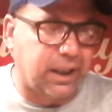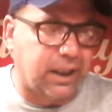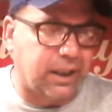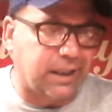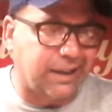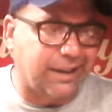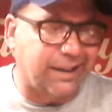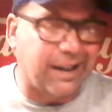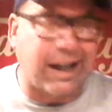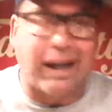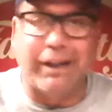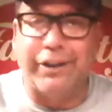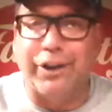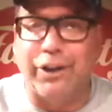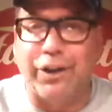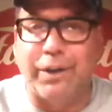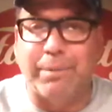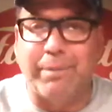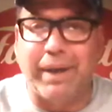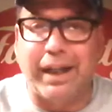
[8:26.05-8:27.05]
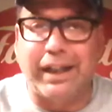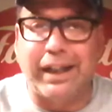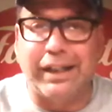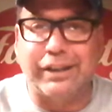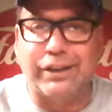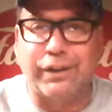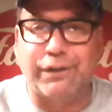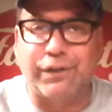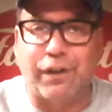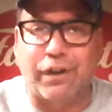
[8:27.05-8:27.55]
I'll do the
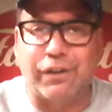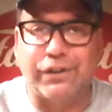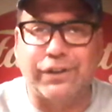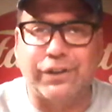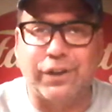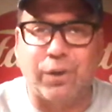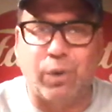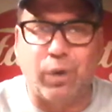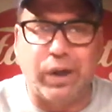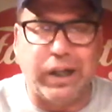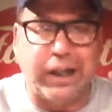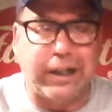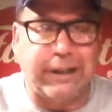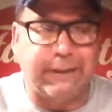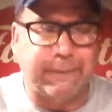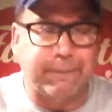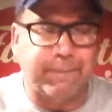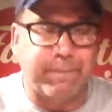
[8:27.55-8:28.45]
Mickey's the first of the week.